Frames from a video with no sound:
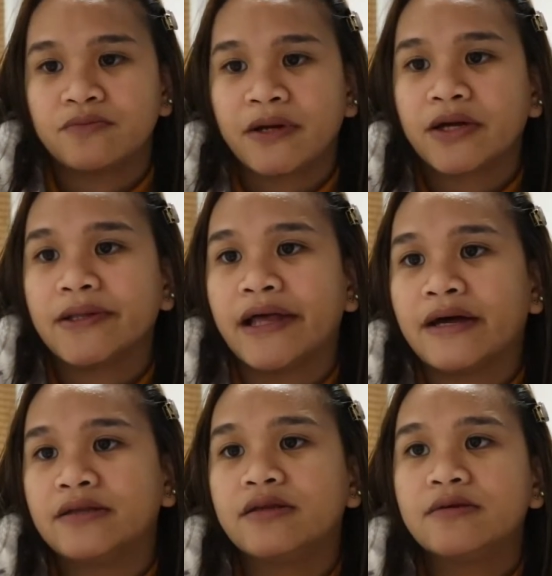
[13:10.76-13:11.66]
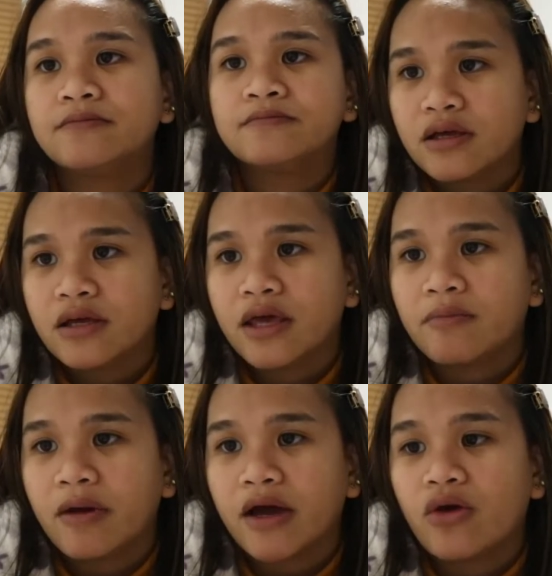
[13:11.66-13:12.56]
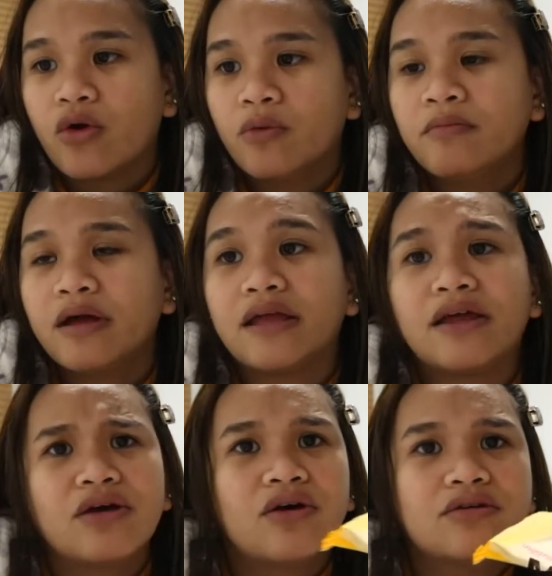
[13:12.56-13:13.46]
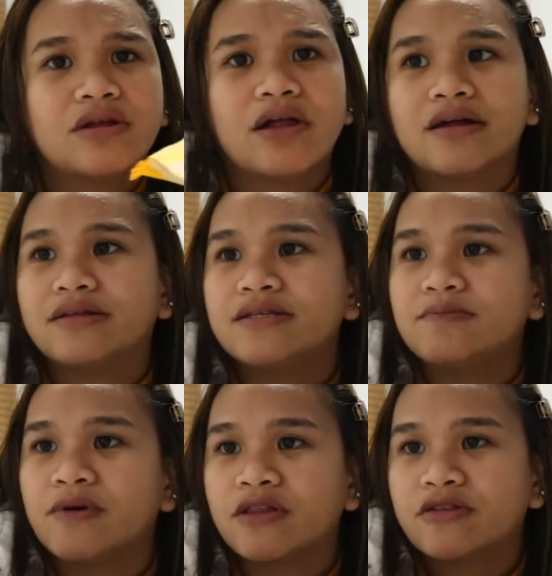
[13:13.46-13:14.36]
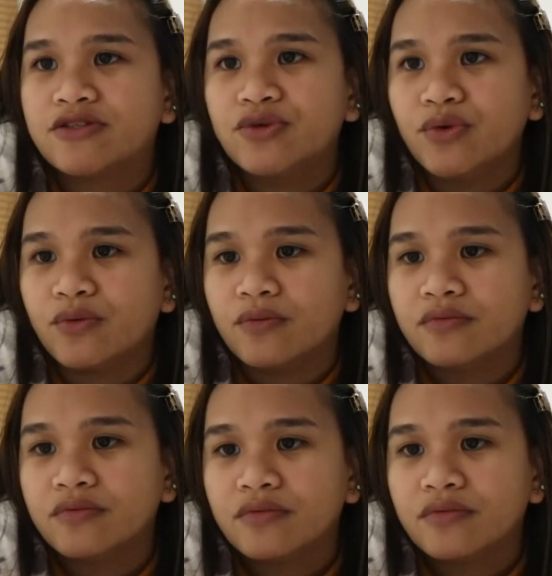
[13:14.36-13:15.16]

to Meccaland. Came back home, and I cooked a lot this month too.